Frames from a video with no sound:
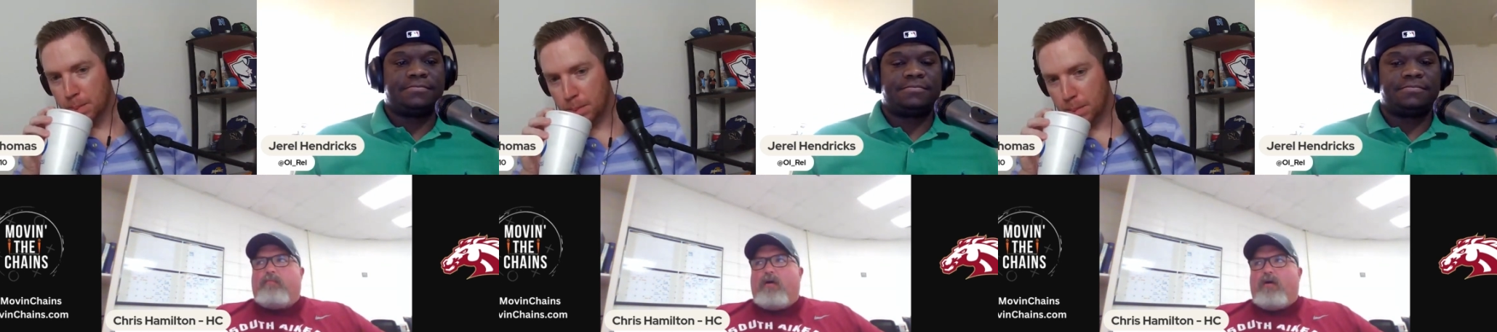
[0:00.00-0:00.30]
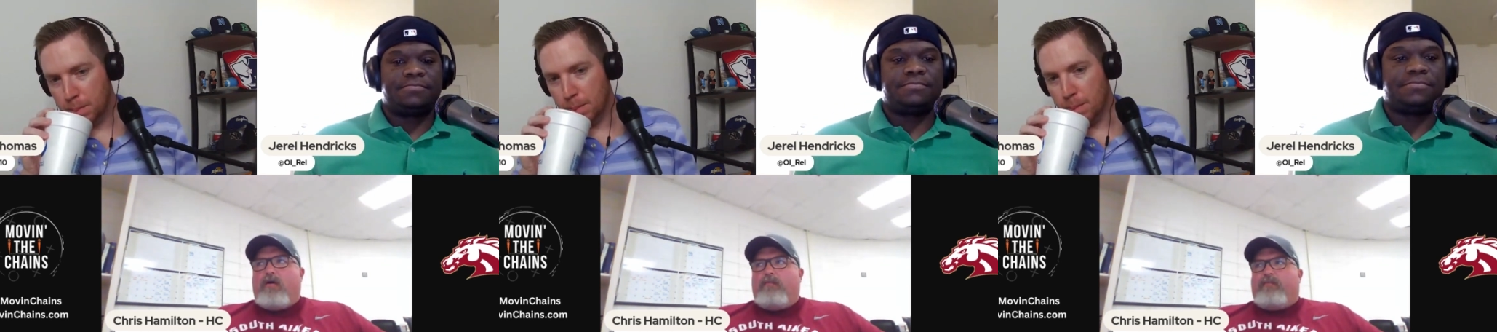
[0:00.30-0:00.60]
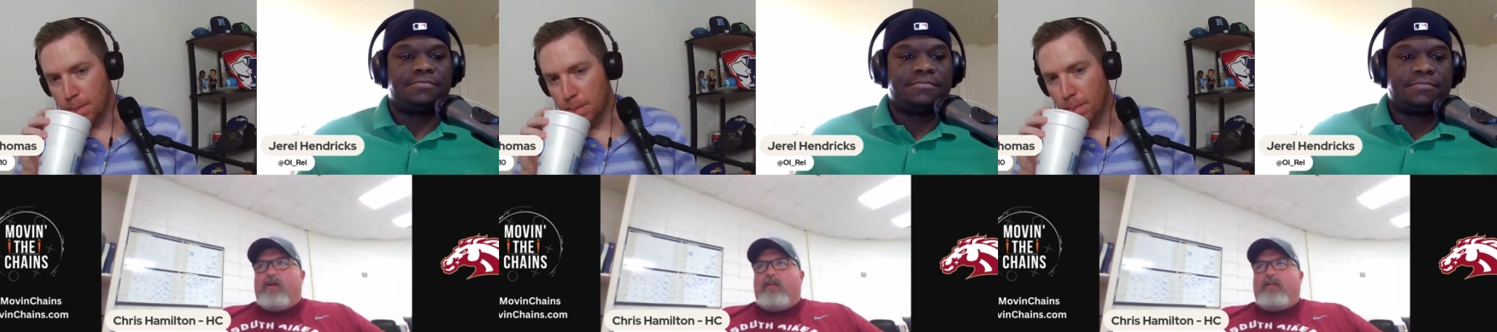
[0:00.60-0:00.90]
Speaker 1: a
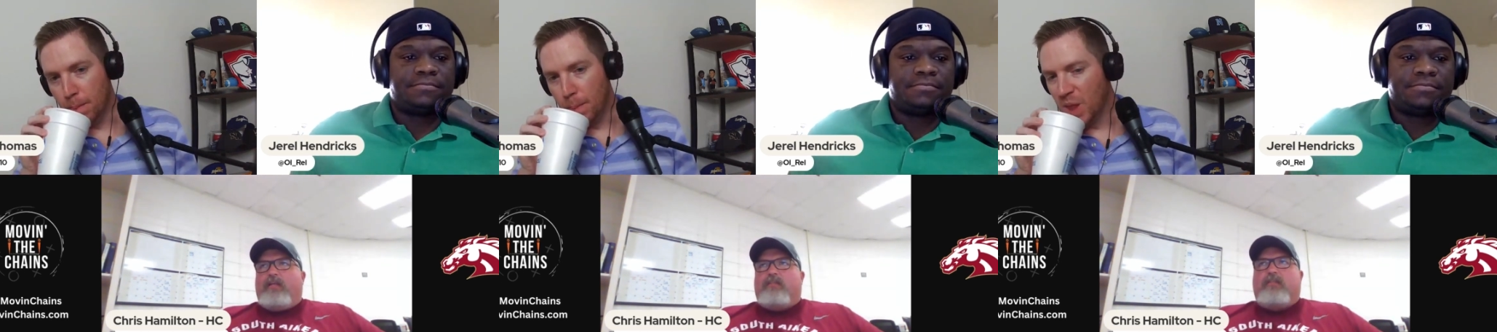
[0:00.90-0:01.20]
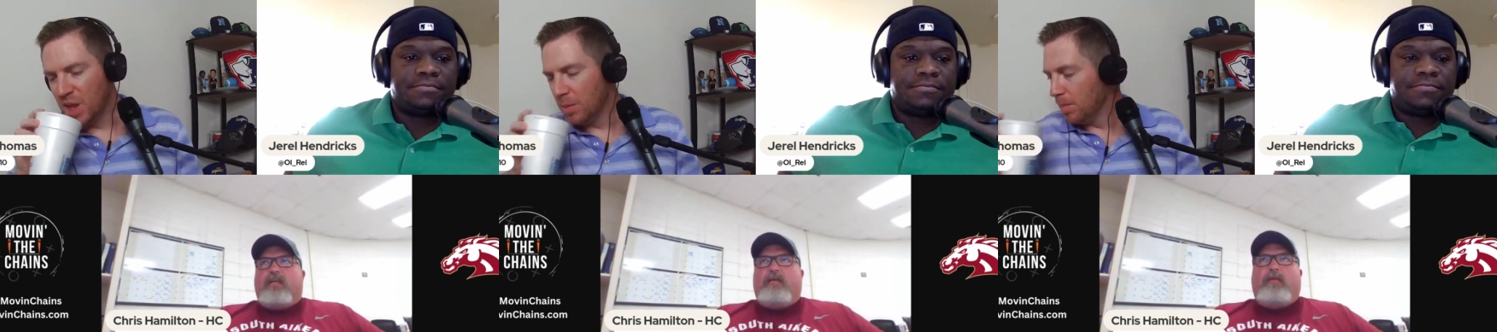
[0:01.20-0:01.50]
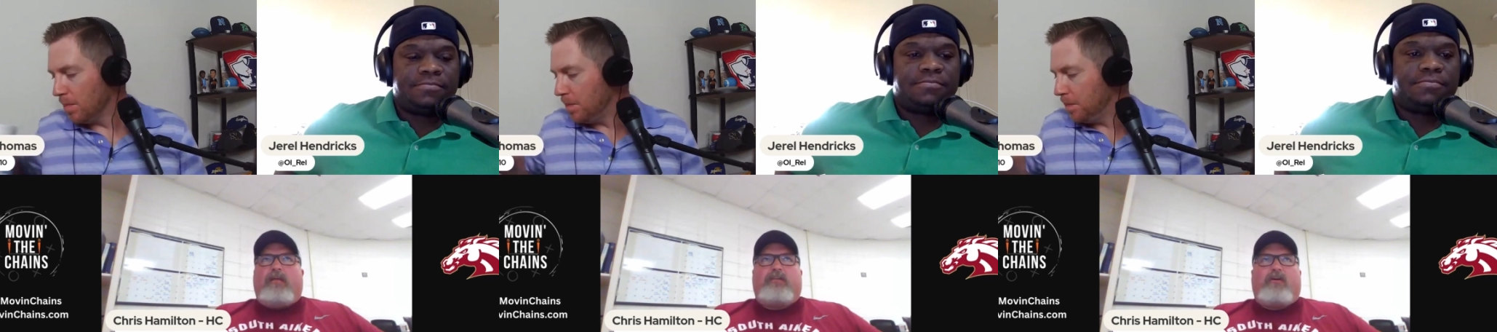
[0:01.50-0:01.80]
fairly decent team
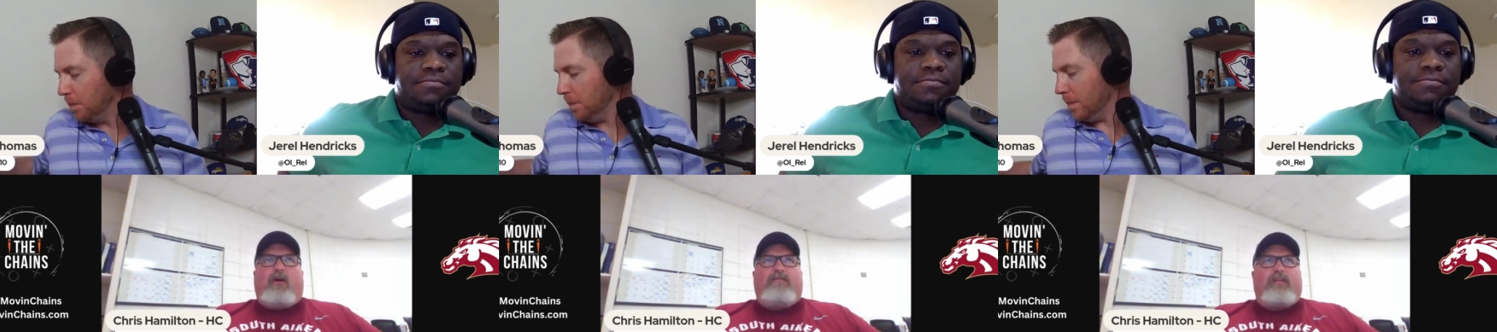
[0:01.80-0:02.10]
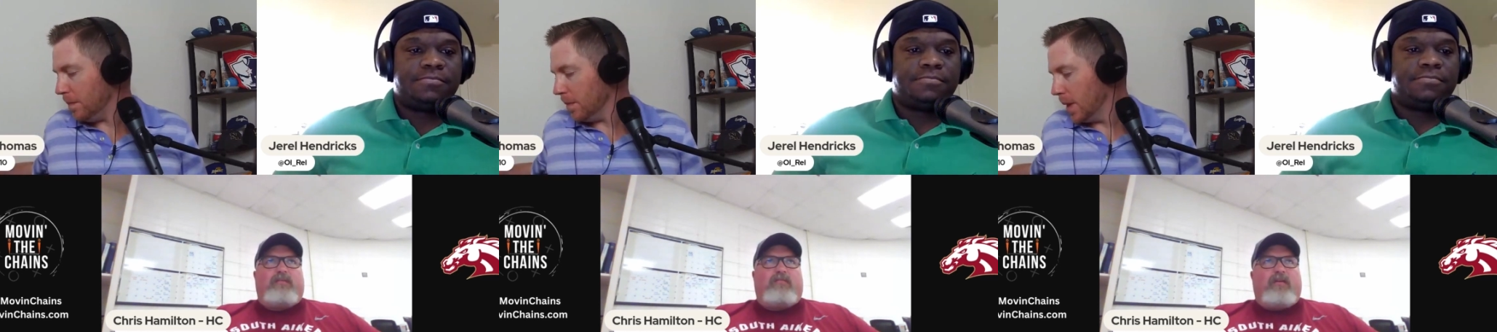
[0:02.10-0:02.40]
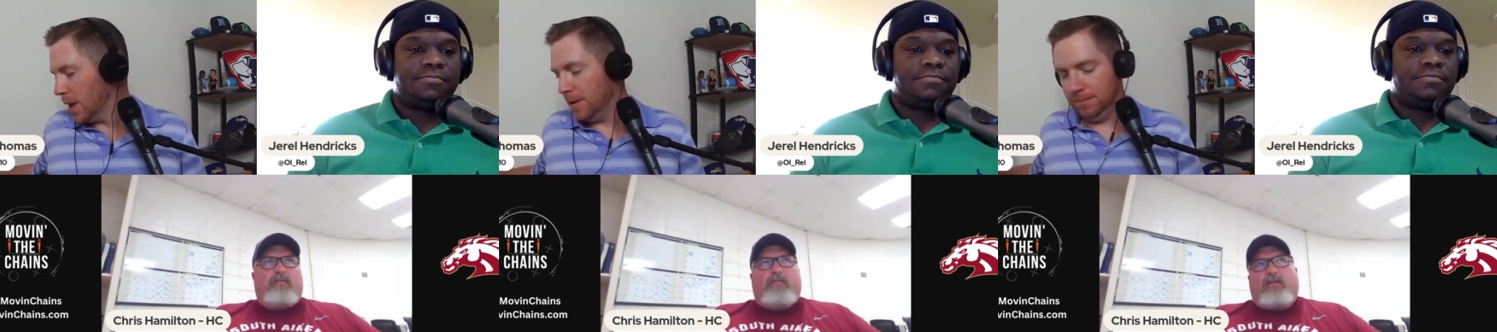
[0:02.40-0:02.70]
last year,
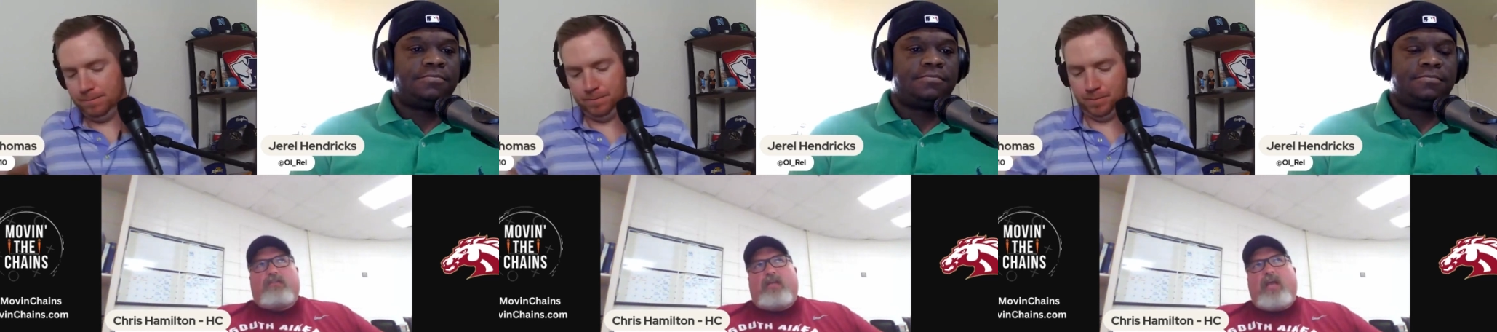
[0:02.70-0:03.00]
offensively especially.